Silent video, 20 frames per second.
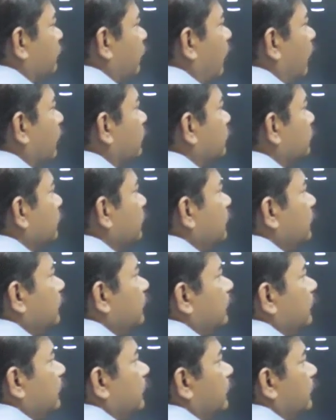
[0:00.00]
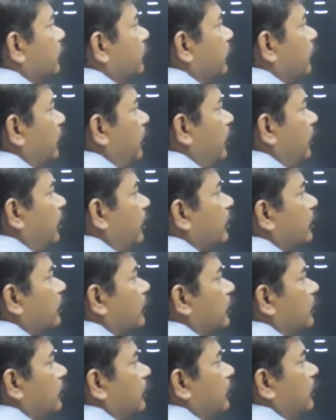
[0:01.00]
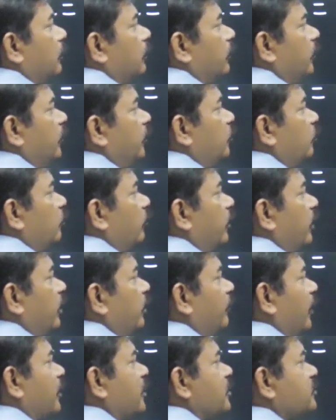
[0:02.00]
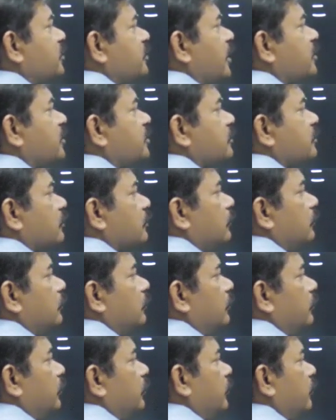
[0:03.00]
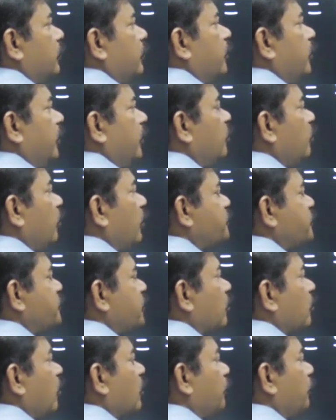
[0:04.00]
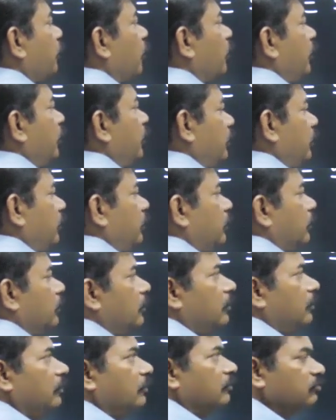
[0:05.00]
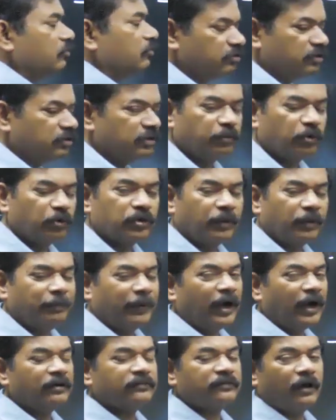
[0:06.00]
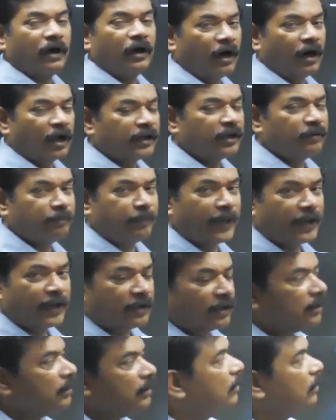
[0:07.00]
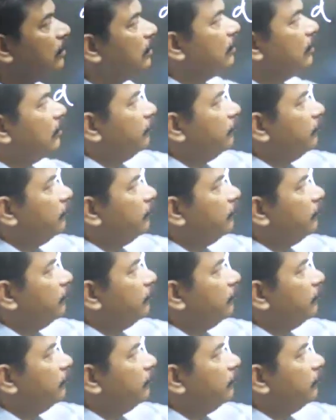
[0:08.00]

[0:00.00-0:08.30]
is what? A into A minus x into epsilon naught upon D. So see, both the parts are in parallel